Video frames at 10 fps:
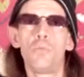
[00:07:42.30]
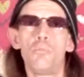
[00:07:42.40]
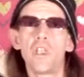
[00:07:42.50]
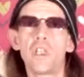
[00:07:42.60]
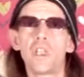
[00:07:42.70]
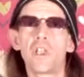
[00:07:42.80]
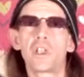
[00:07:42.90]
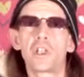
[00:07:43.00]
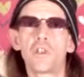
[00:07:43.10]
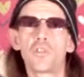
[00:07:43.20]
being in
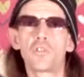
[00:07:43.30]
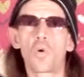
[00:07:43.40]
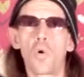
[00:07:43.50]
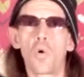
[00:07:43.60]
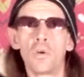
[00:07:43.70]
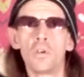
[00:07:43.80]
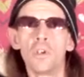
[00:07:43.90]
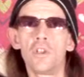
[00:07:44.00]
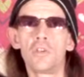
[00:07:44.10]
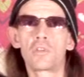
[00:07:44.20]
control,
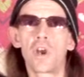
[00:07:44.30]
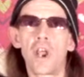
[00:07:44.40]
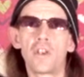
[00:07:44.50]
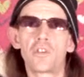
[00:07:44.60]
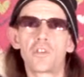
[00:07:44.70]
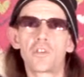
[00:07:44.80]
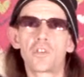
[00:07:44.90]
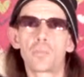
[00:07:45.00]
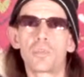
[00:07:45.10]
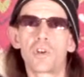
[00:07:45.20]
trying to
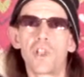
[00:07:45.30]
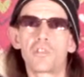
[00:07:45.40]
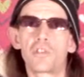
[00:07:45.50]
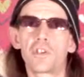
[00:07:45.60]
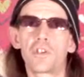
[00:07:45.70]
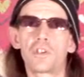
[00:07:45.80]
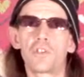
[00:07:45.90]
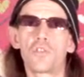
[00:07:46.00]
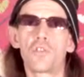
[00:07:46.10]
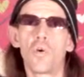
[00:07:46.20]
suppress and
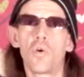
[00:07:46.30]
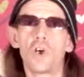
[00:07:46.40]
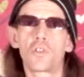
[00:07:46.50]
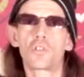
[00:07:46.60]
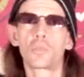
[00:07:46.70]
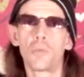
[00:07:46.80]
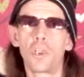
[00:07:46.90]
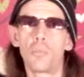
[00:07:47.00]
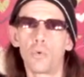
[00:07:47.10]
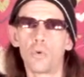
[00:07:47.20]
control other
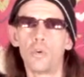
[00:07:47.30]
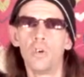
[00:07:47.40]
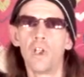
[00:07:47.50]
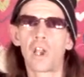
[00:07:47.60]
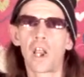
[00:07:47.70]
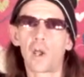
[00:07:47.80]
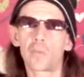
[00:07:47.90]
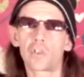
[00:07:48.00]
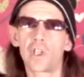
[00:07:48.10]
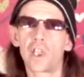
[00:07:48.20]
people
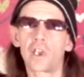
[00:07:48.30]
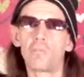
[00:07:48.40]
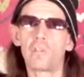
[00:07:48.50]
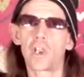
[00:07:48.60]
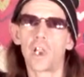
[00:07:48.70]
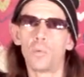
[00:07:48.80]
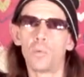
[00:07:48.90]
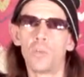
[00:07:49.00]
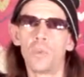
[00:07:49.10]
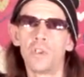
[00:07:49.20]
outside of them,
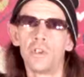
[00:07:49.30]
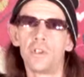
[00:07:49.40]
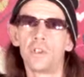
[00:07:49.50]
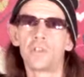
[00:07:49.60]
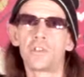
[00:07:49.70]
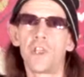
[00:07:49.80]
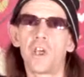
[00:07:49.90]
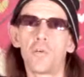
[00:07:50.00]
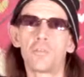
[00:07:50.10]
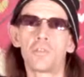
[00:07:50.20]

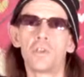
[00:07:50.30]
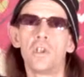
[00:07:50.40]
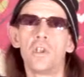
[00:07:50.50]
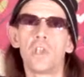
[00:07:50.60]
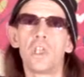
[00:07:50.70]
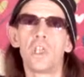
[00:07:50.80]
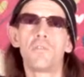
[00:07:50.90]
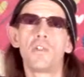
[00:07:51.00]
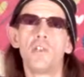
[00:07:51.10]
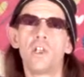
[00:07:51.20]
self,
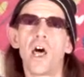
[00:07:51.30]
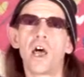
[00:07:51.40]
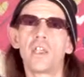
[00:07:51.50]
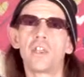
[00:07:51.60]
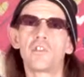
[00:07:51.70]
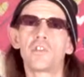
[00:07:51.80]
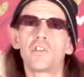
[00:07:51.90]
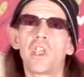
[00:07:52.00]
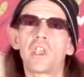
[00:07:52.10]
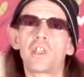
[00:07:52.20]
even lying,
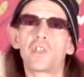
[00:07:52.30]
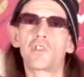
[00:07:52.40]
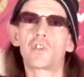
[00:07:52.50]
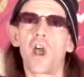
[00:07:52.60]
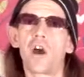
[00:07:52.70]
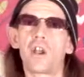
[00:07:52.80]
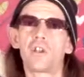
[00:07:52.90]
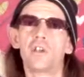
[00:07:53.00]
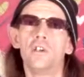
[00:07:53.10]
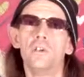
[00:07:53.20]
saying it's God.
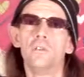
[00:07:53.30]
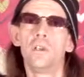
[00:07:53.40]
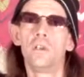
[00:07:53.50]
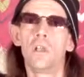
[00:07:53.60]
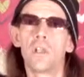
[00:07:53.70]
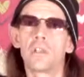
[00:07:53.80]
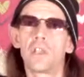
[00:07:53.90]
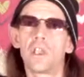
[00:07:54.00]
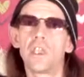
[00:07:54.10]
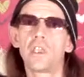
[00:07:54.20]
The
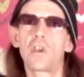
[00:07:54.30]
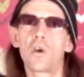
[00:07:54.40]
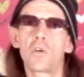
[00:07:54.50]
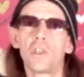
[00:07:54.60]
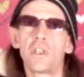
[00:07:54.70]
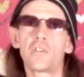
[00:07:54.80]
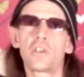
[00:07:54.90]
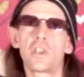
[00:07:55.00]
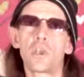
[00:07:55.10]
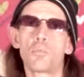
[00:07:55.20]
ego is
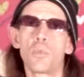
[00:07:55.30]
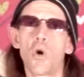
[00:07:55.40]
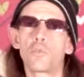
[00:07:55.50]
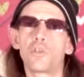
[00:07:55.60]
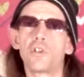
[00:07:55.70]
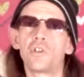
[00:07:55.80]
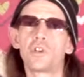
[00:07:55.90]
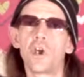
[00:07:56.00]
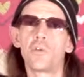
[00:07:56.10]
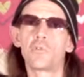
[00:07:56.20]
the opponent
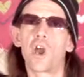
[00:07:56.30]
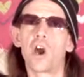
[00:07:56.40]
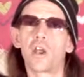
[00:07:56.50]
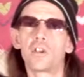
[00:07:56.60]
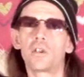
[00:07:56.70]
of God.